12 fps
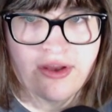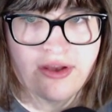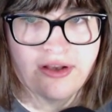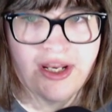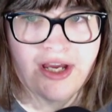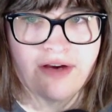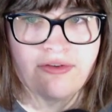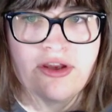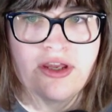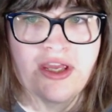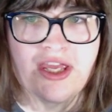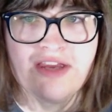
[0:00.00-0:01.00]
Now,
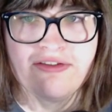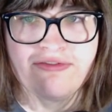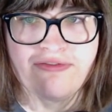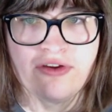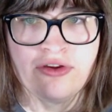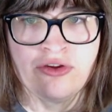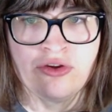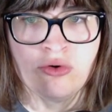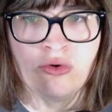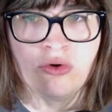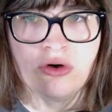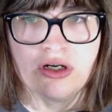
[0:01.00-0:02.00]
if
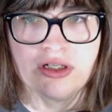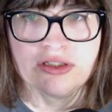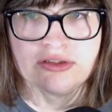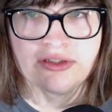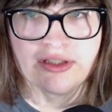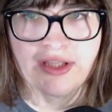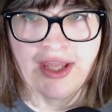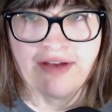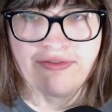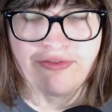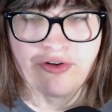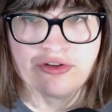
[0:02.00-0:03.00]
your
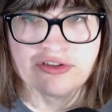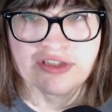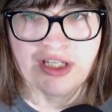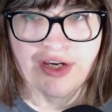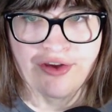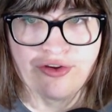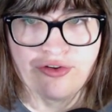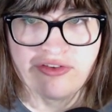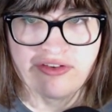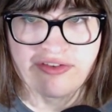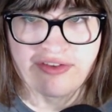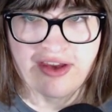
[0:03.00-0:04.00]
headphones are using,
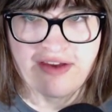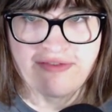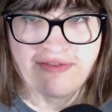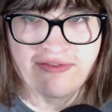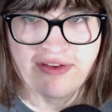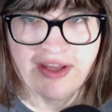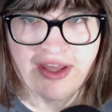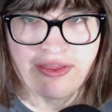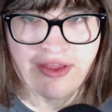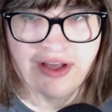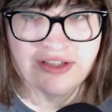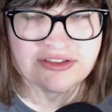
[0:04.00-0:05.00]
say,
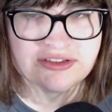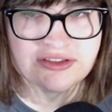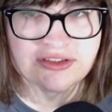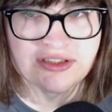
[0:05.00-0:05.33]
58,000